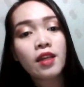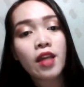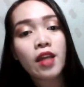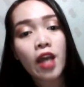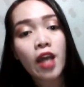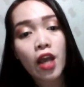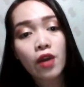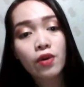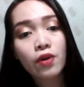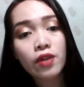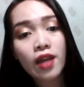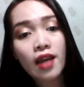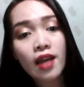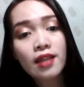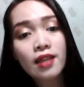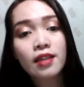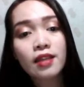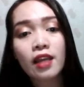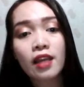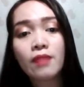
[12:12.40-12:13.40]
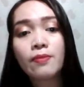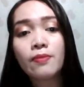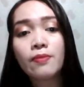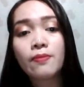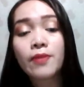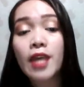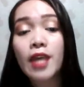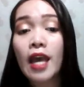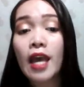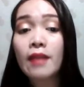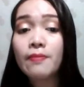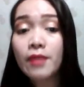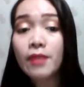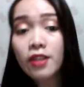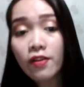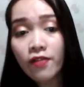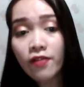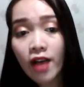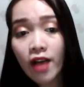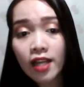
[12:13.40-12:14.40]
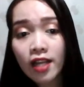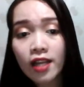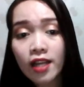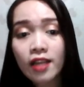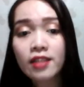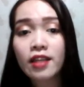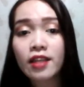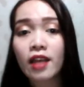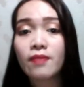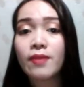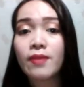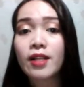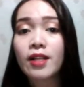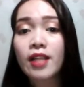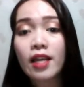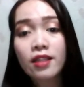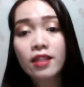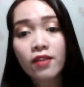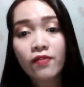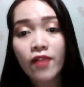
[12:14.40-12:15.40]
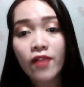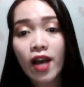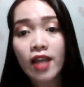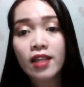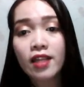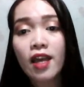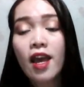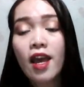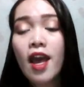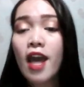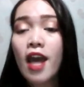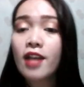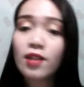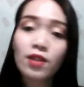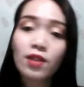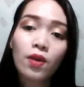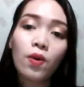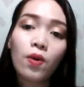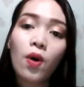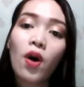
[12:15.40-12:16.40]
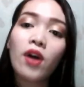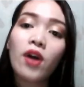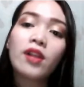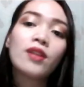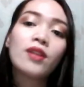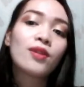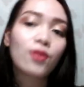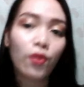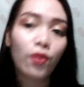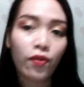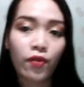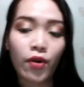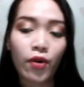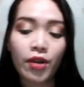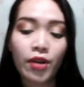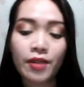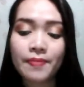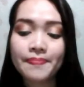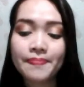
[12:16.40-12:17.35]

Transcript: areas can be divided, can be classified, and so on and so forth.